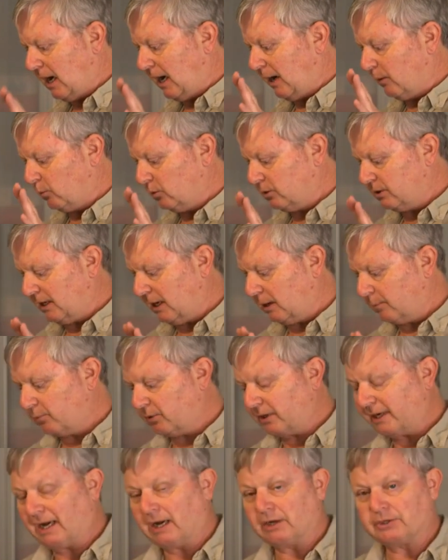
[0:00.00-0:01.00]
I would now
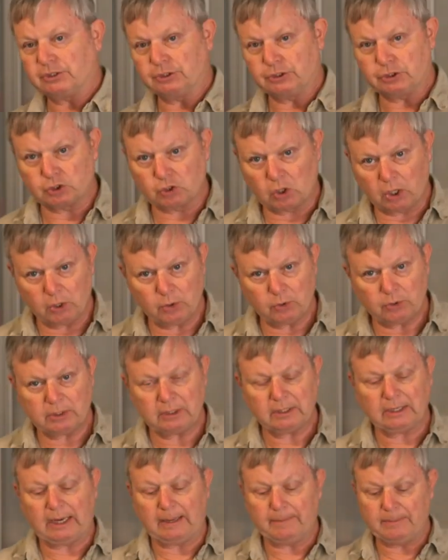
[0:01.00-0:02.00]
bring out a
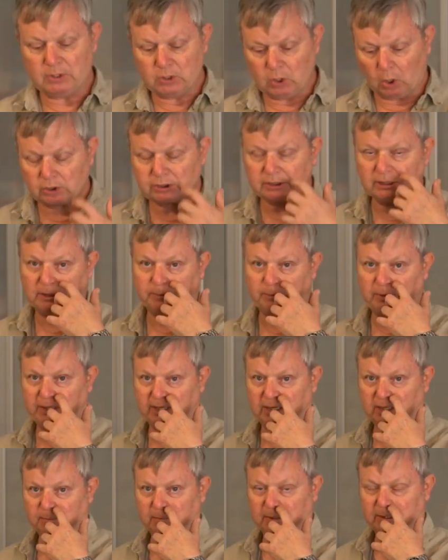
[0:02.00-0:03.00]
drone. I'm not going to
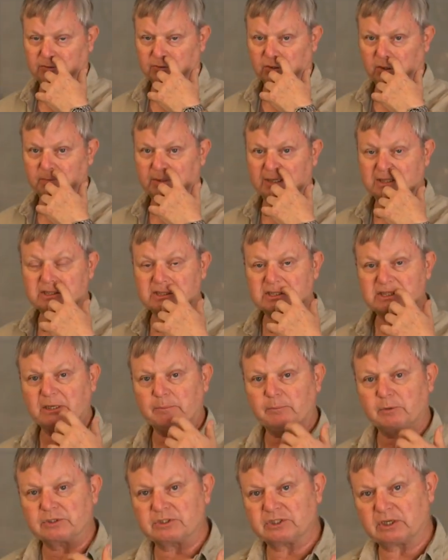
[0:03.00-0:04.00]
bring out my drone. That's a
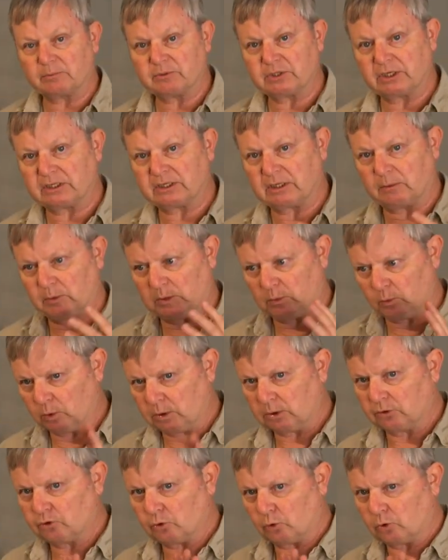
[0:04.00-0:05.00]
separate subject, and we
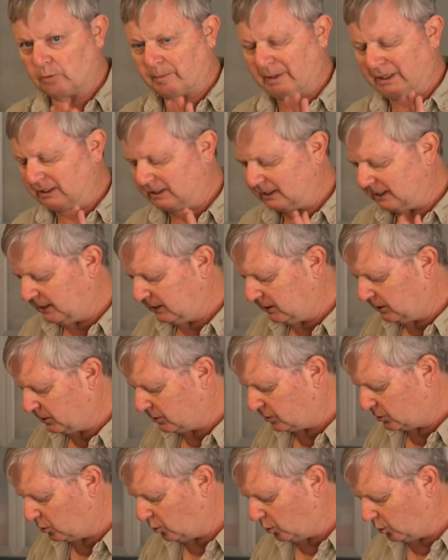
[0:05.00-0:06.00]
will talk about it in
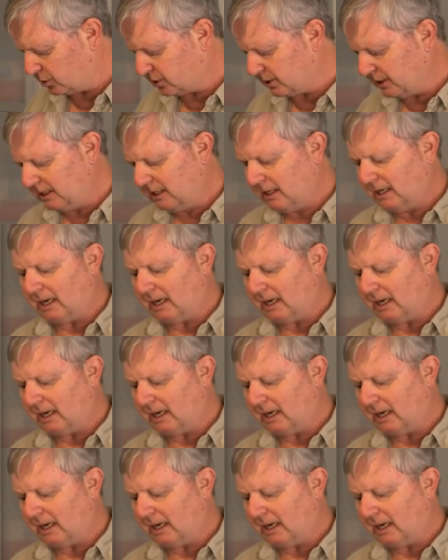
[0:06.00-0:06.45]
this course.